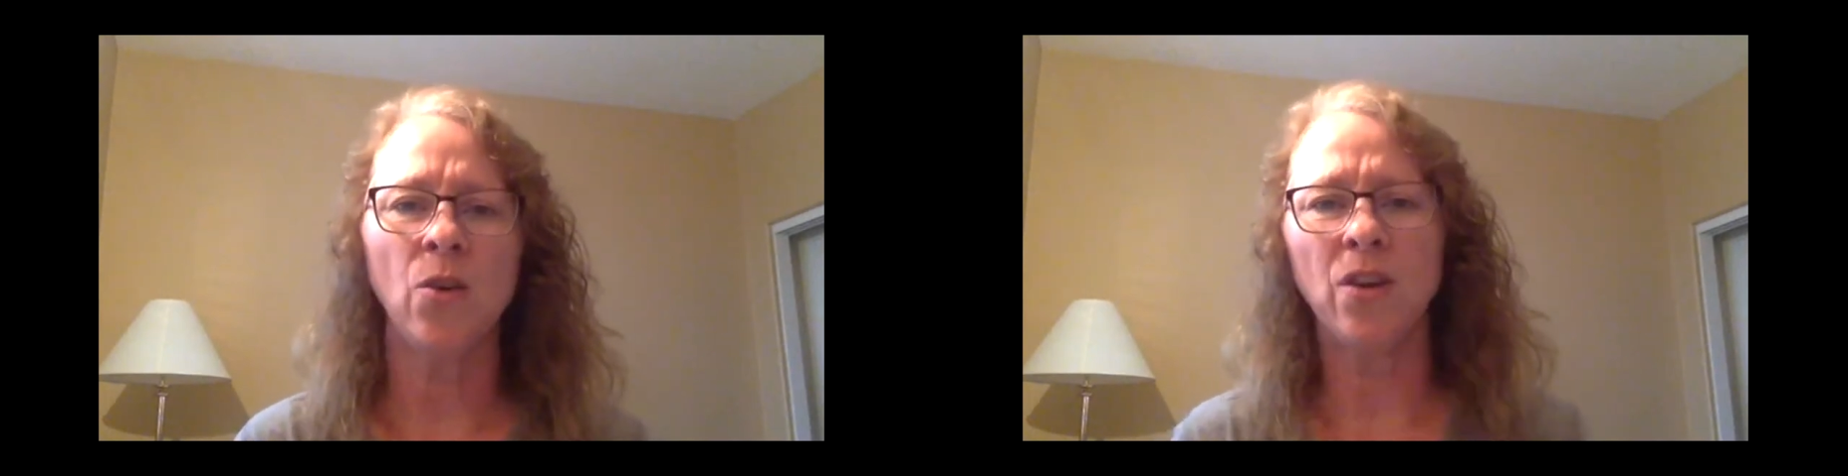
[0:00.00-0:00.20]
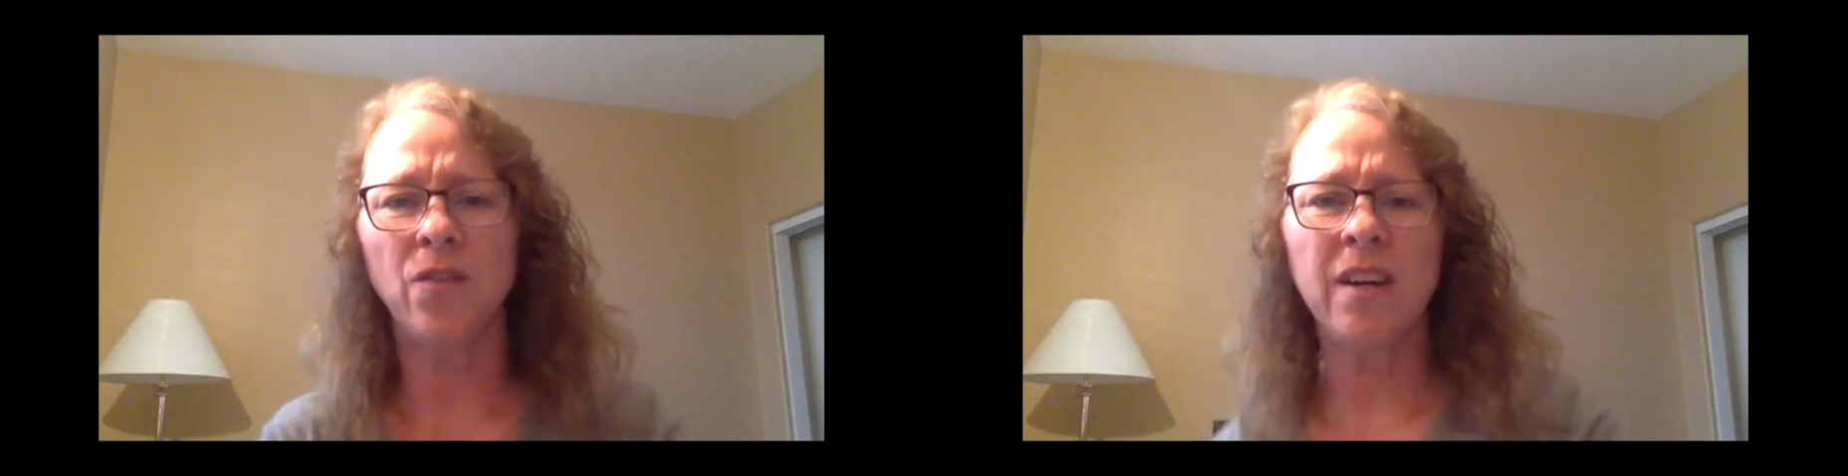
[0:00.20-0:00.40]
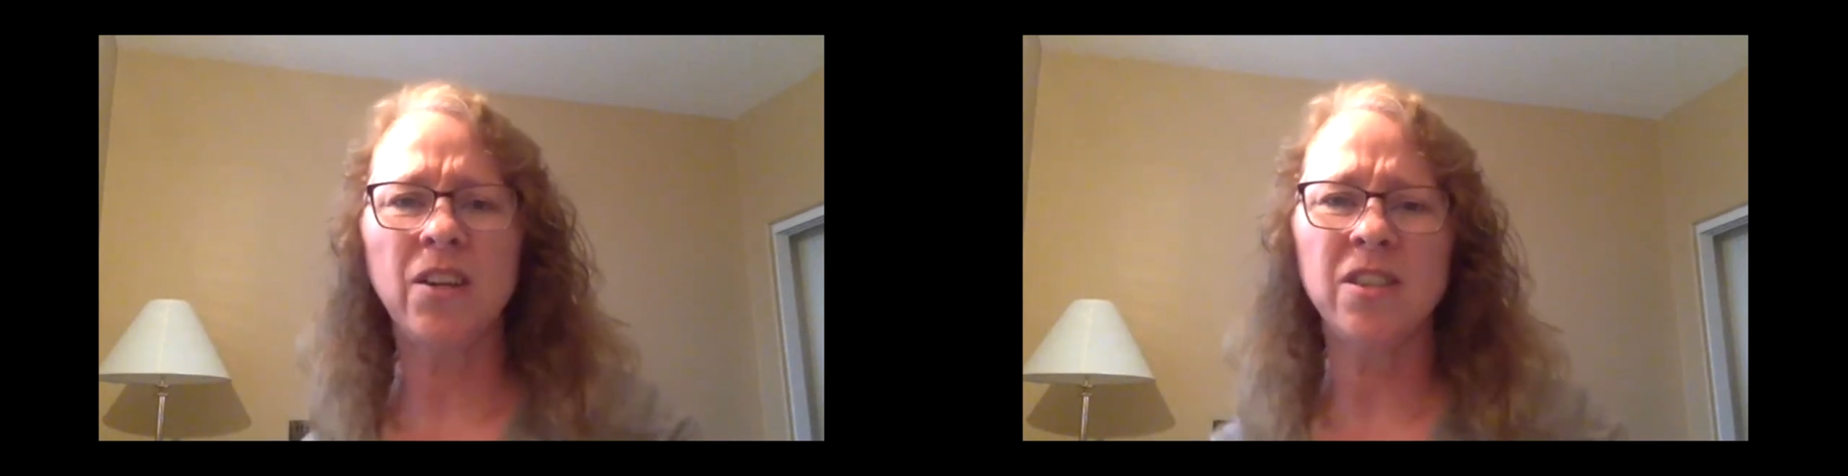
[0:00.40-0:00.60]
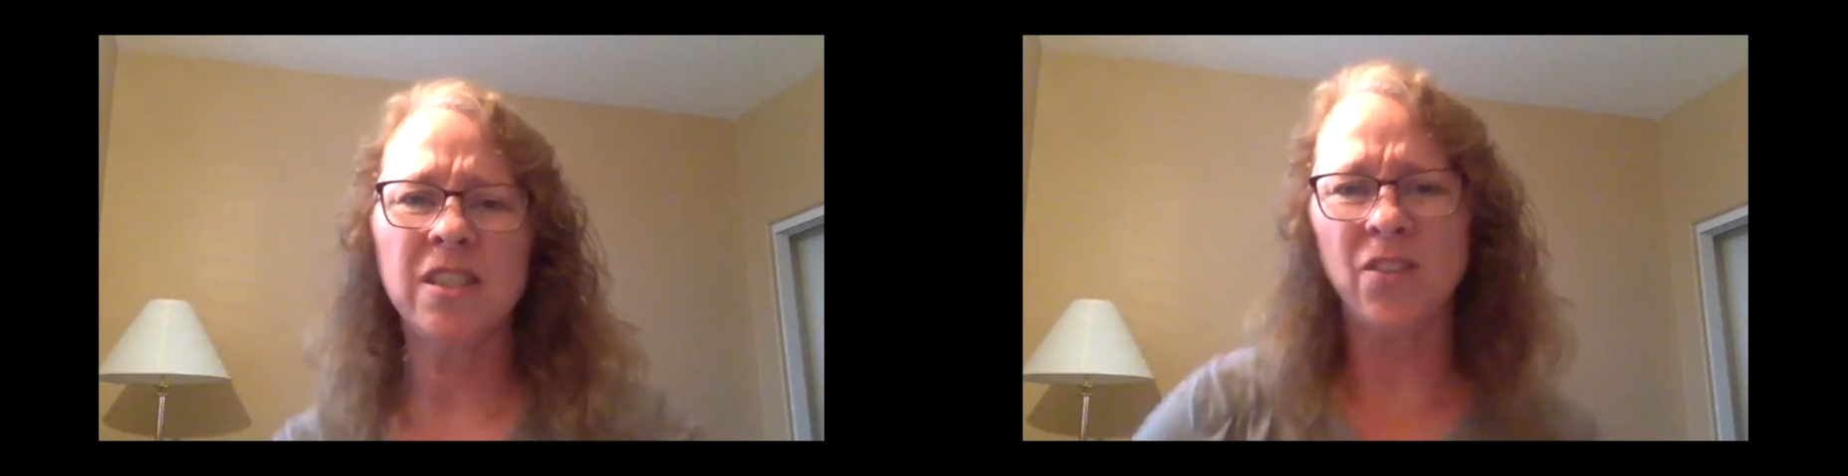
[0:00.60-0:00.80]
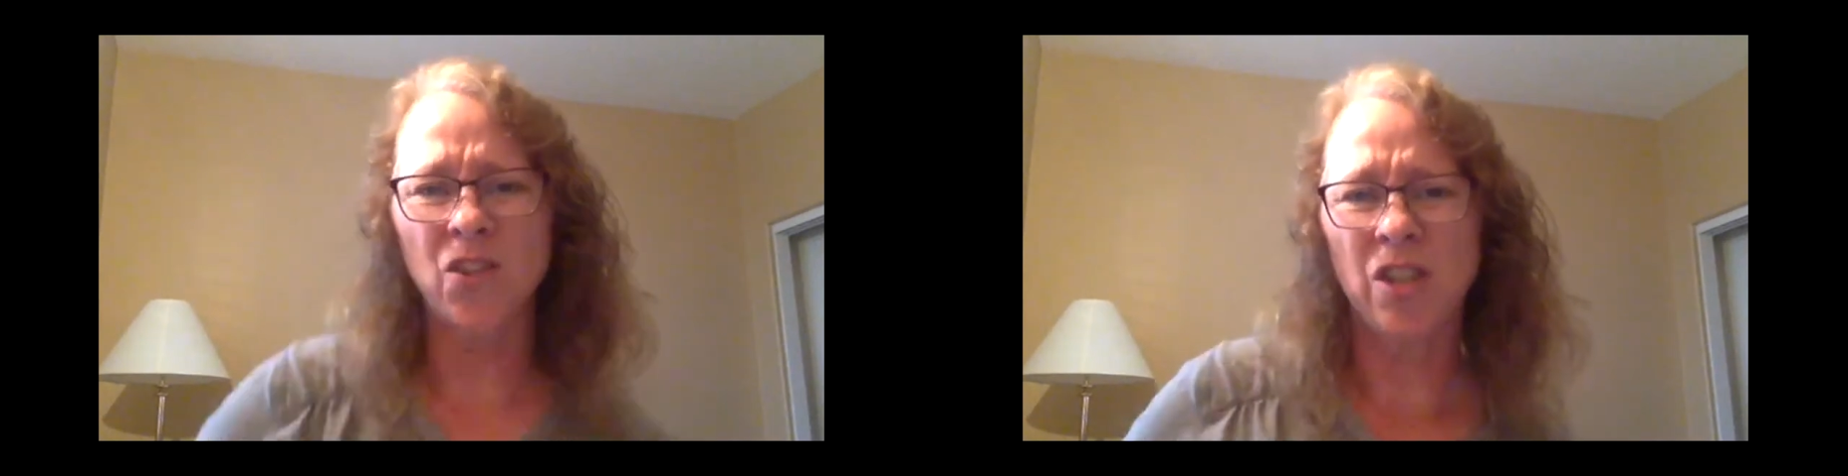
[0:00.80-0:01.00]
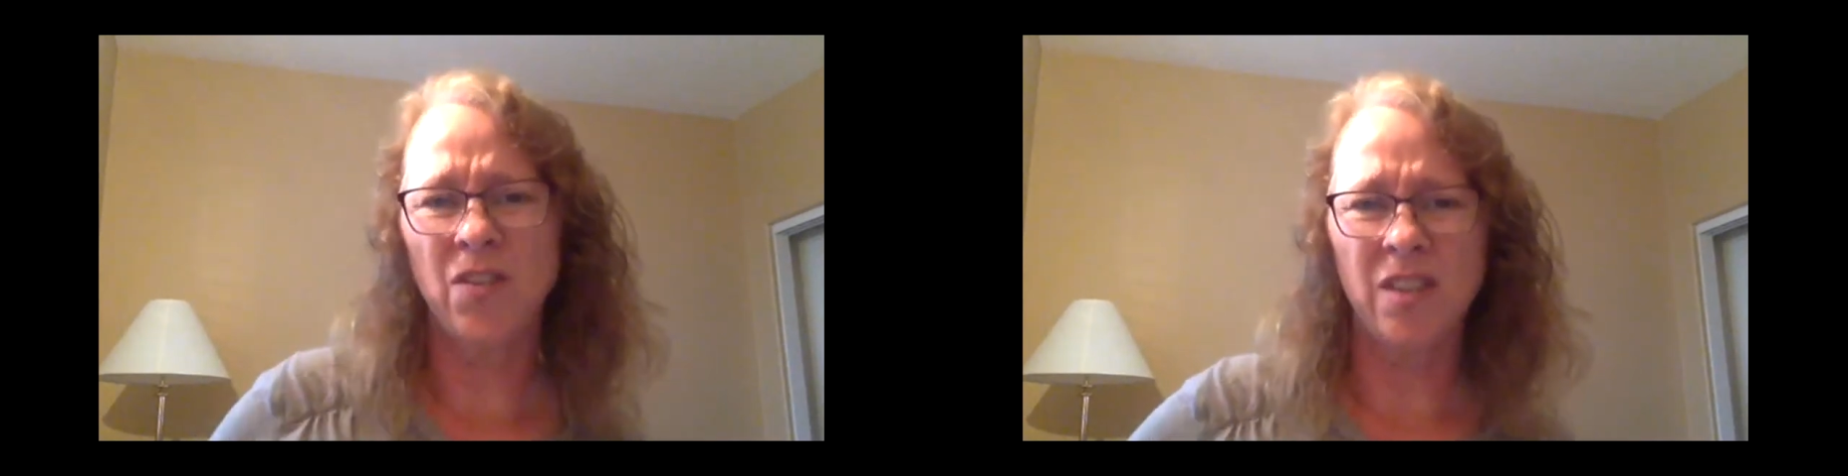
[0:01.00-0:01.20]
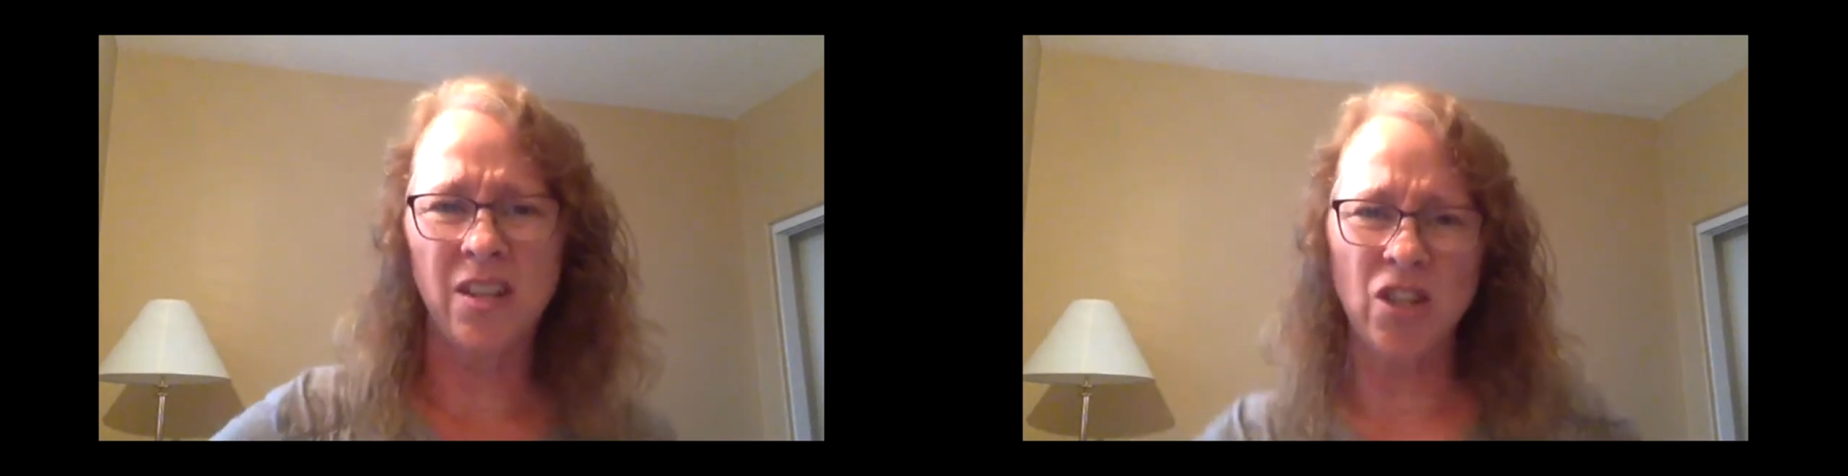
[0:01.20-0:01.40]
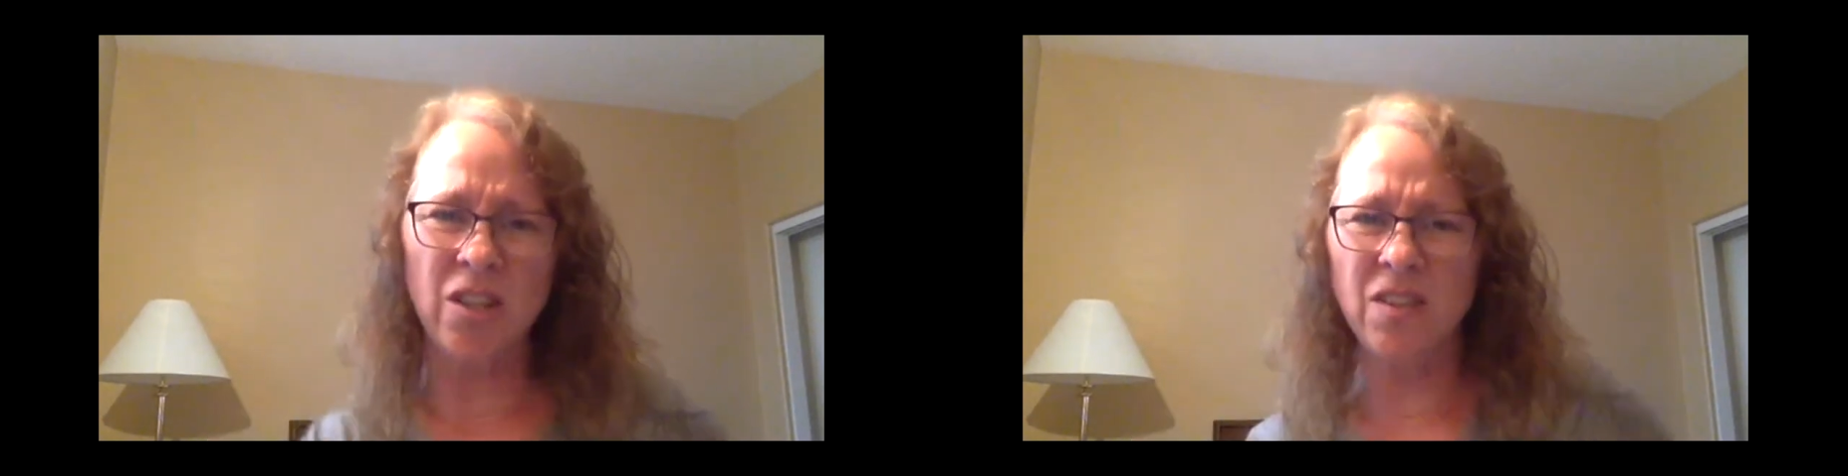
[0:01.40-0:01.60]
or you find yourself shifting